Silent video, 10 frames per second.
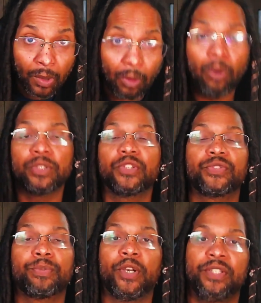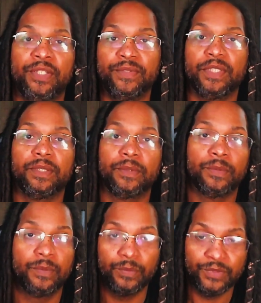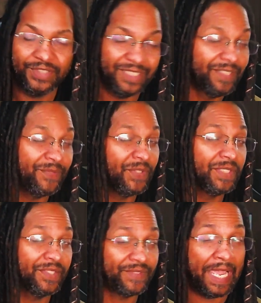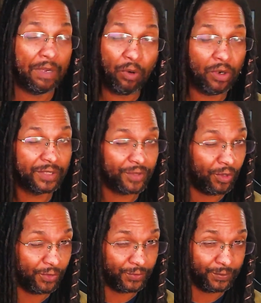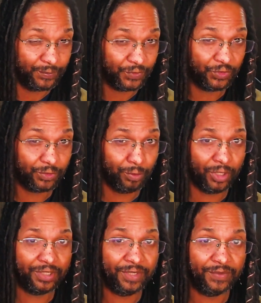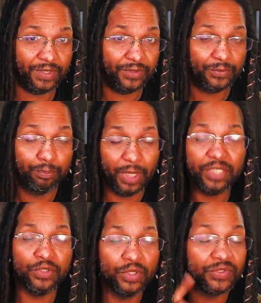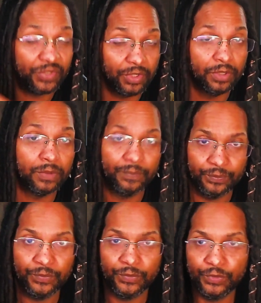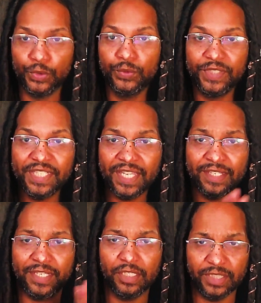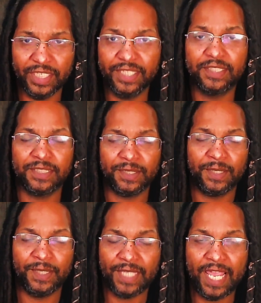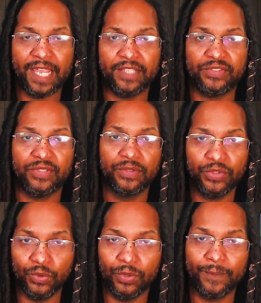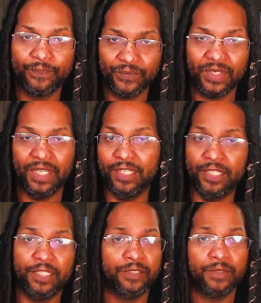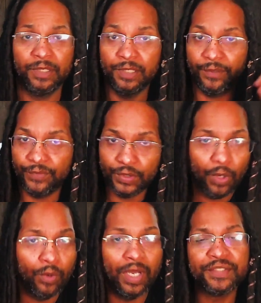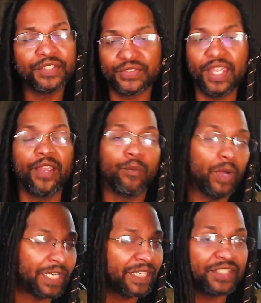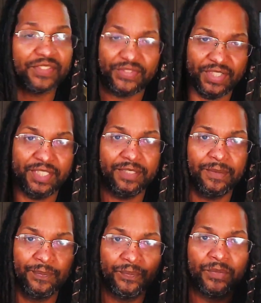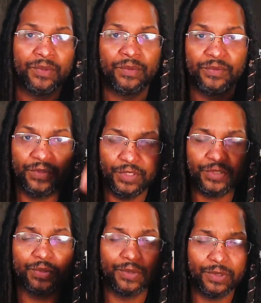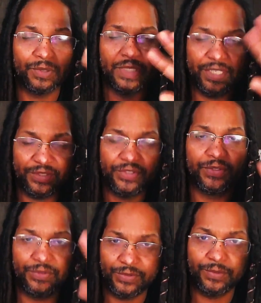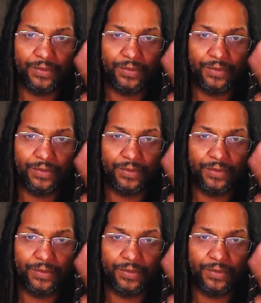on your smart TV. Jellyfin is not on all smart TVs, but you can still do DNLA cast to them. And if you don't understand what I just said, digital license